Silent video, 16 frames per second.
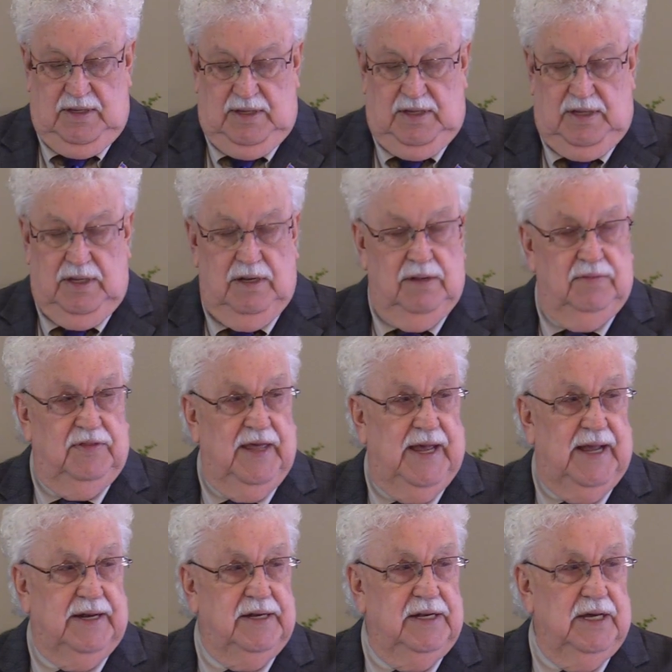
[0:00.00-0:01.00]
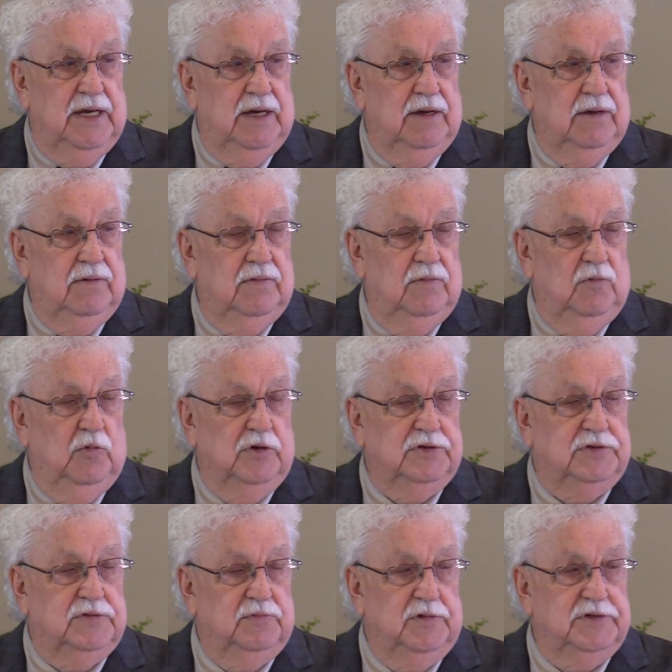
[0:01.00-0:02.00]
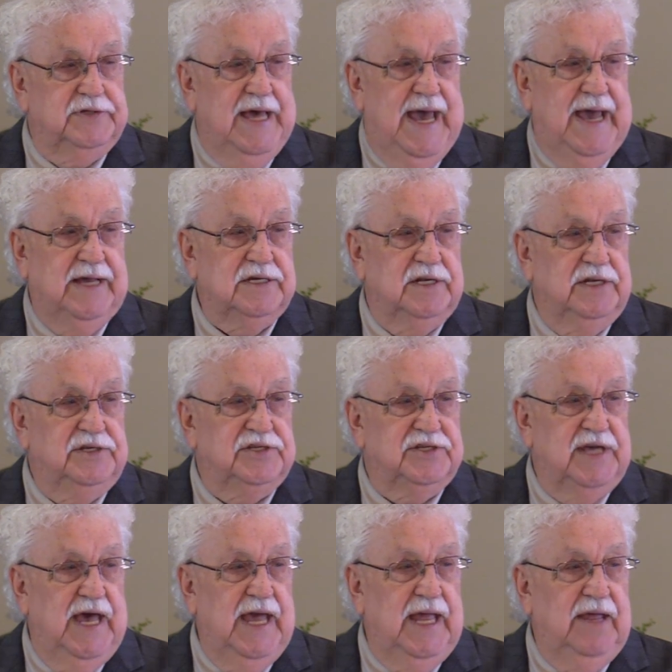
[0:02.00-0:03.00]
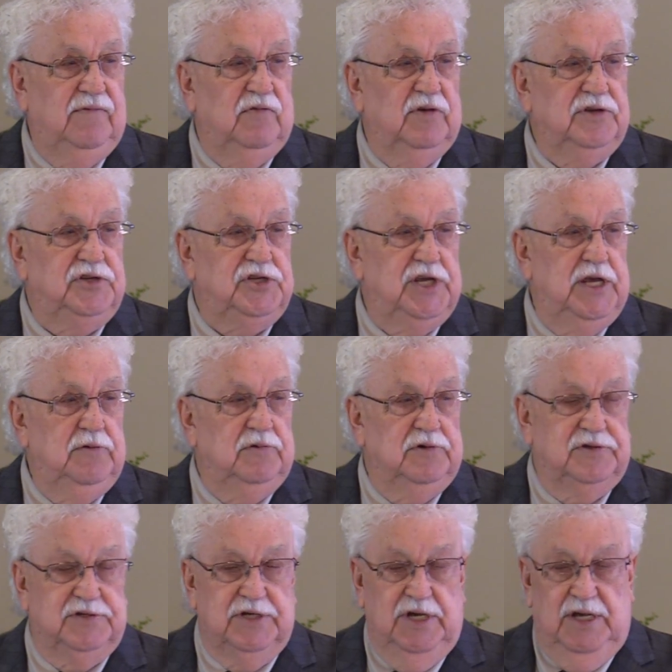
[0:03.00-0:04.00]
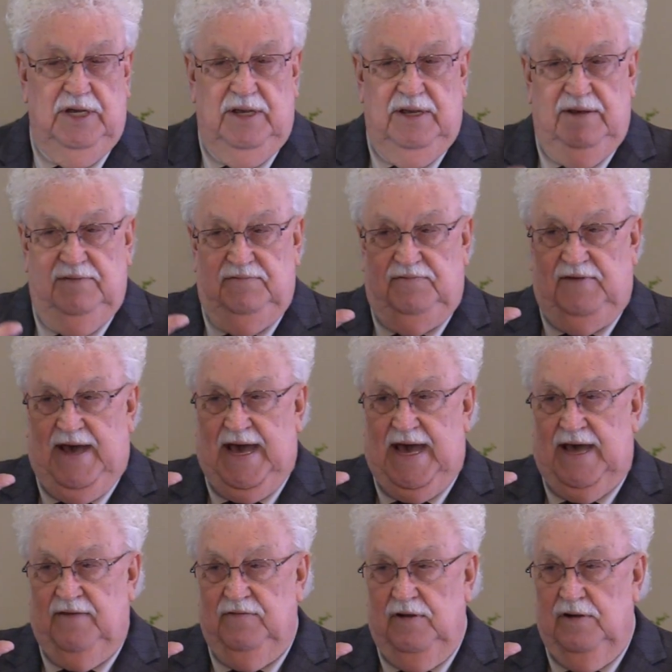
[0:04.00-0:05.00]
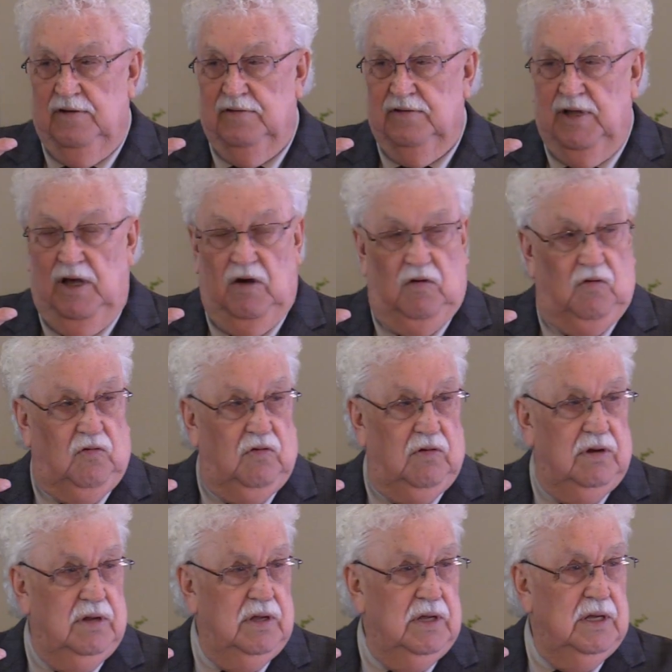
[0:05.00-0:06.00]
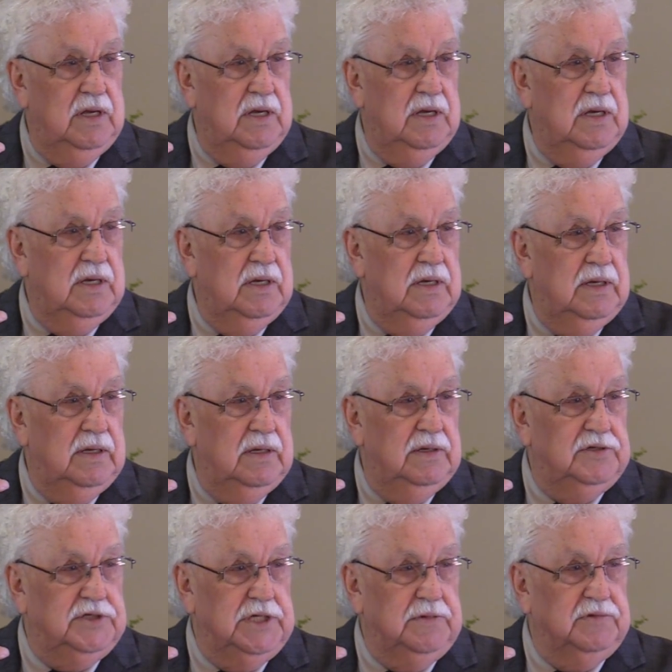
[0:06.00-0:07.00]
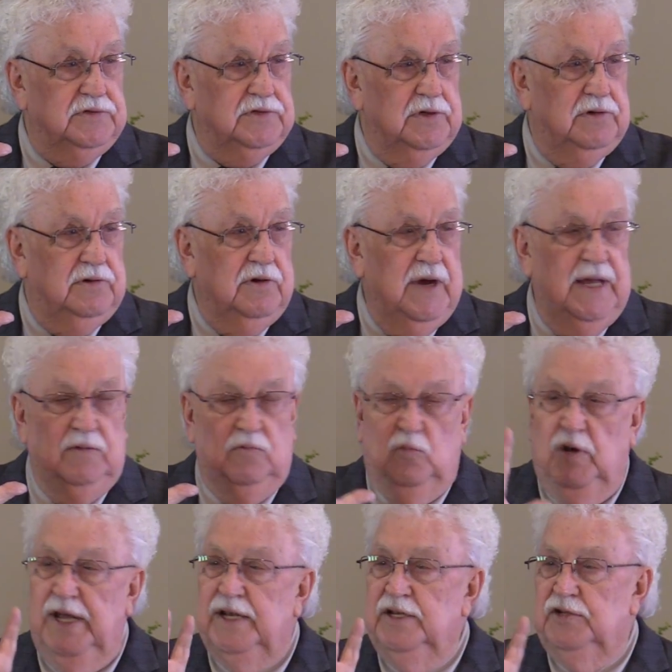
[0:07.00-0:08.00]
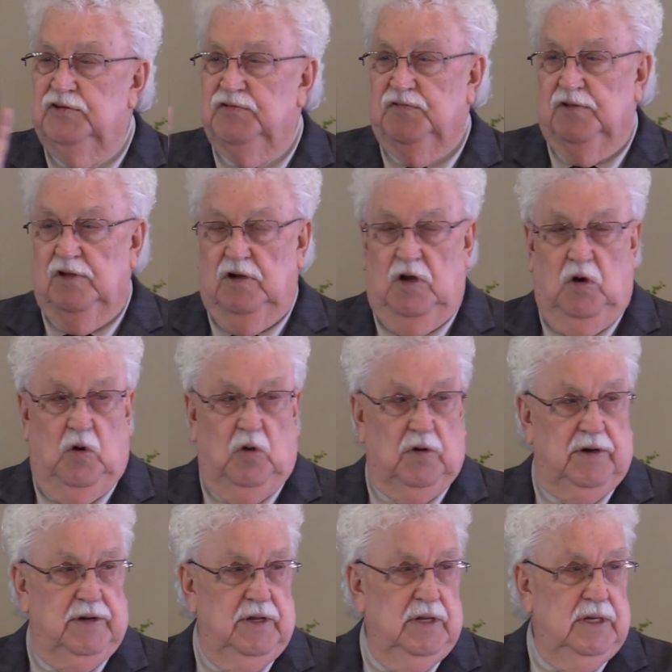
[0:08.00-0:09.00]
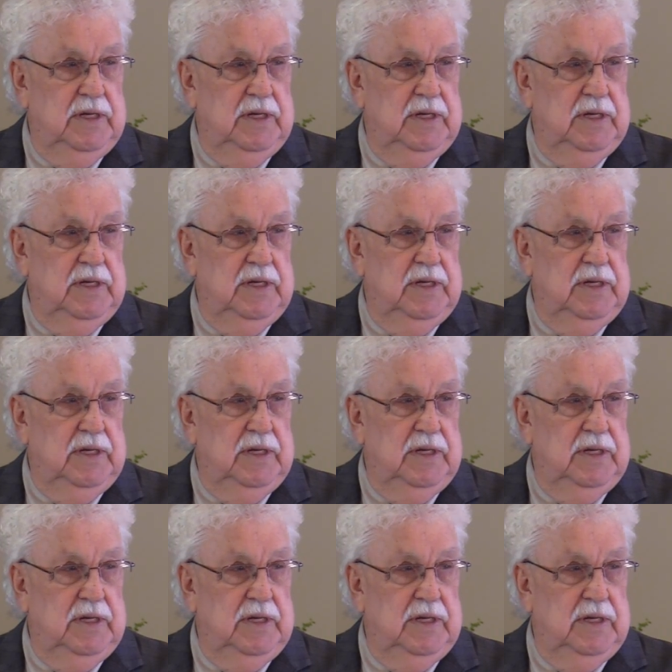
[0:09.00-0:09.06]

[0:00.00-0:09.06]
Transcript: eh, that uh, was, was actually saved when she was five years old. She was a great witness for the Lord.